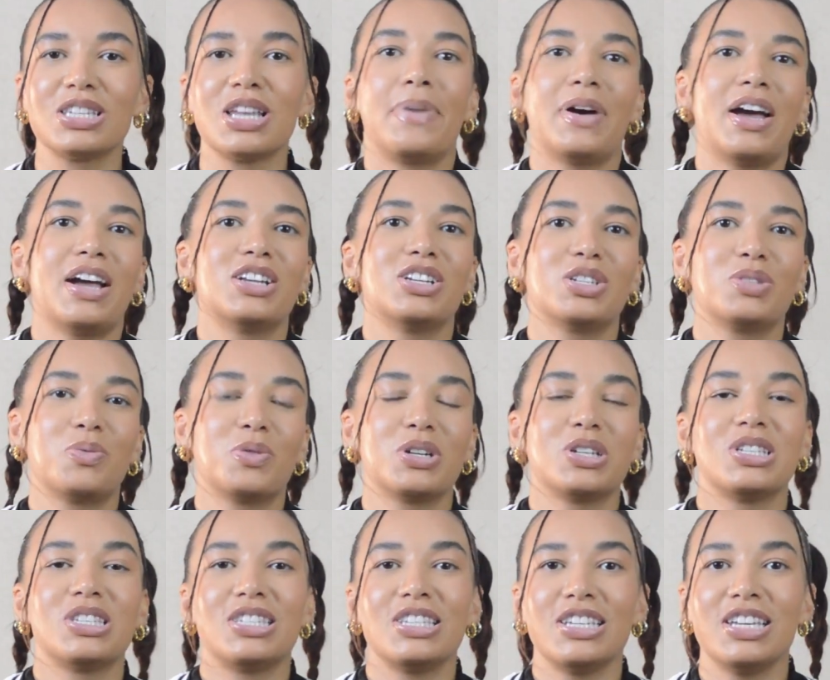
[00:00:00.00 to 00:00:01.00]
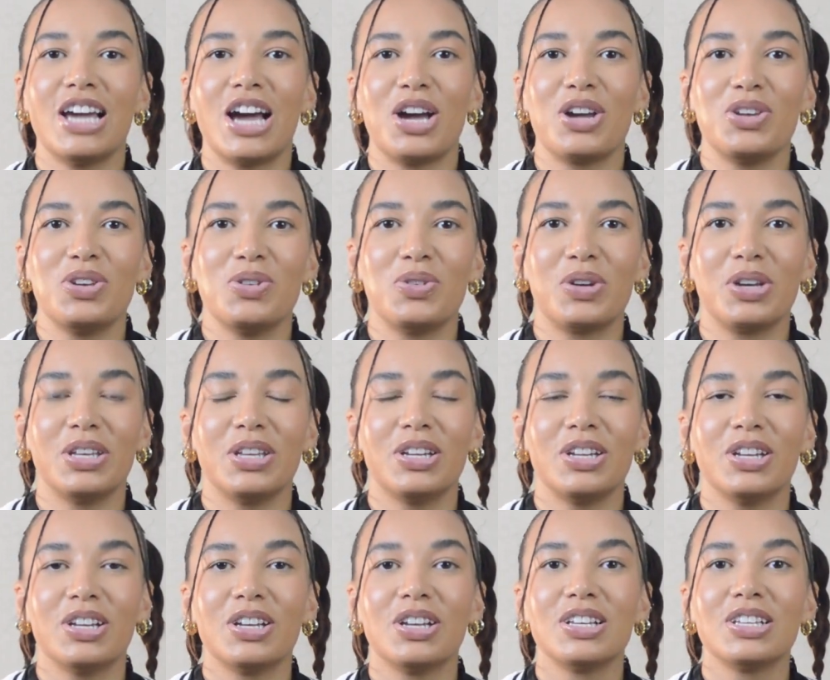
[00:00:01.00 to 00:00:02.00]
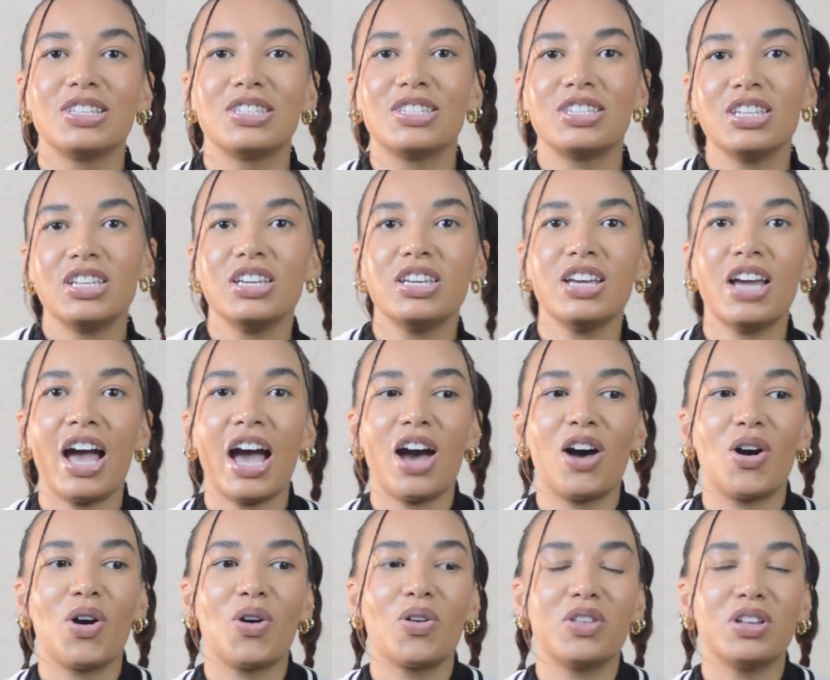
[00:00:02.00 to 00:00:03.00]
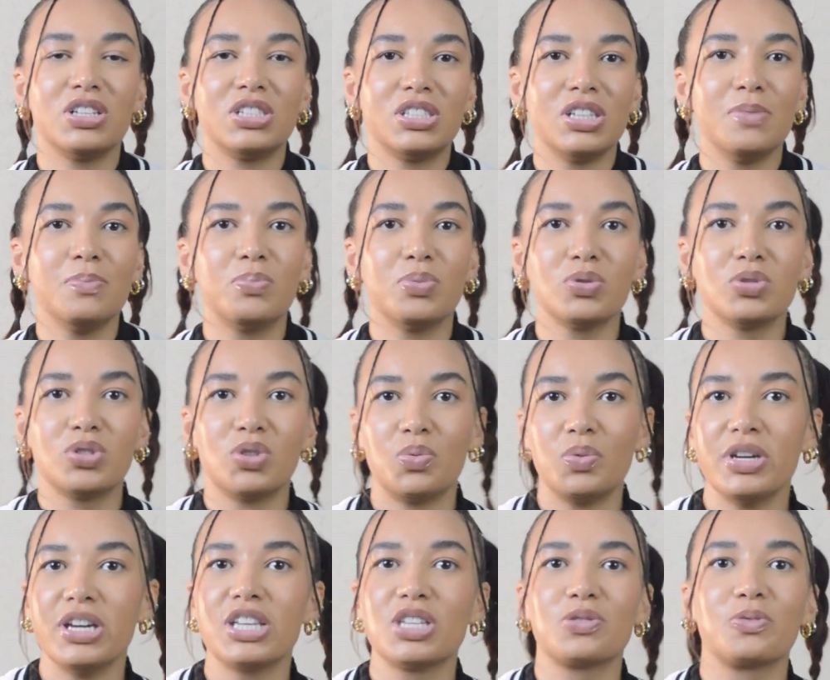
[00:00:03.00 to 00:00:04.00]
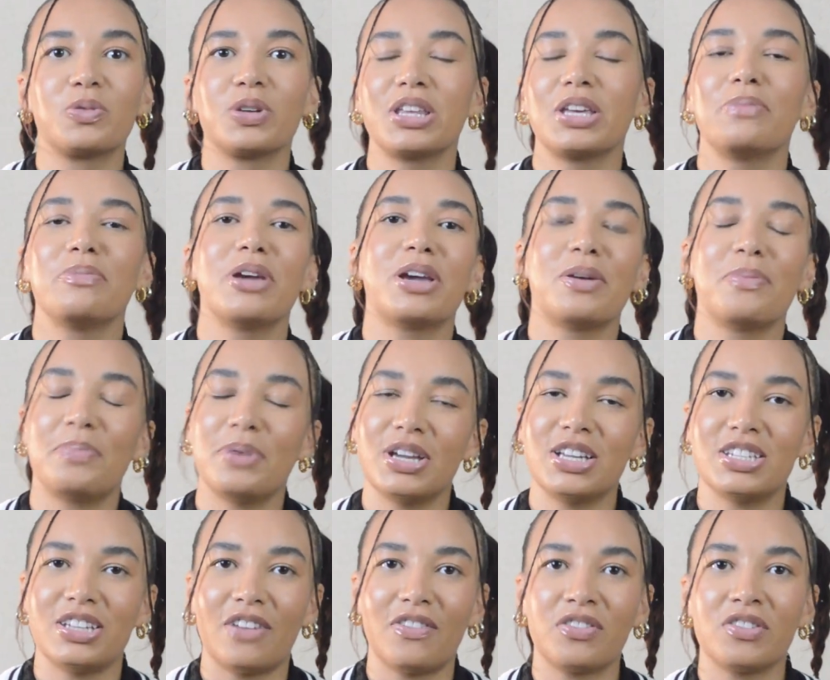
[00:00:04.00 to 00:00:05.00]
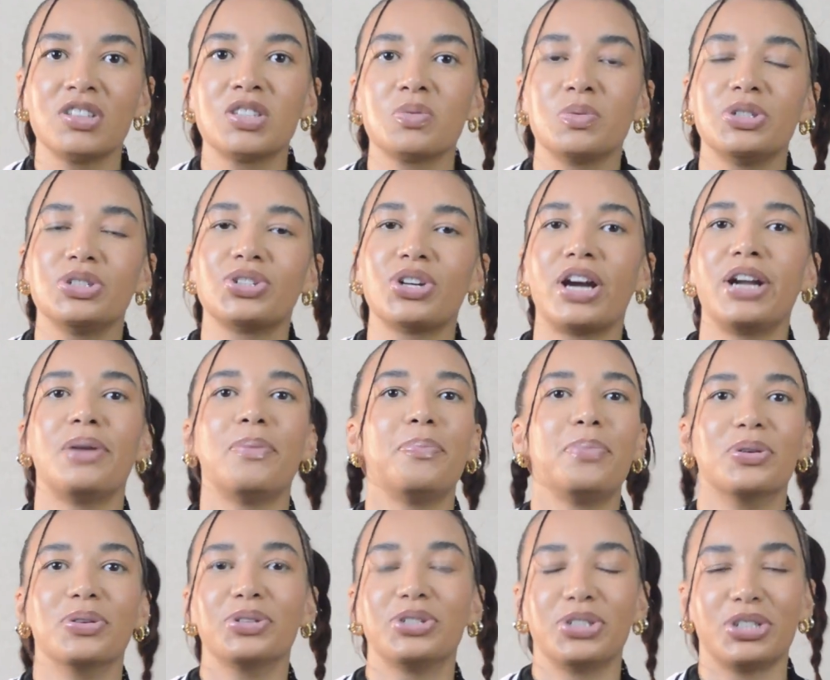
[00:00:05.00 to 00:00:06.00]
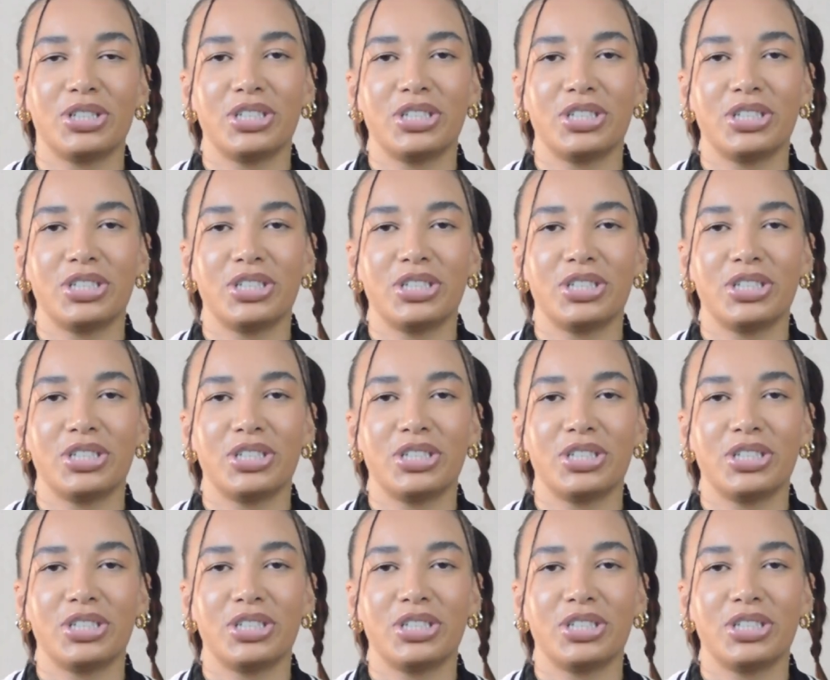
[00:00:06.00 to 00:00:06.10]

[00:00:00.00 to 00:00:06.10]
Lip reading: but I just want to see how you can see how the simple tweaks really make a big difference when trying to build your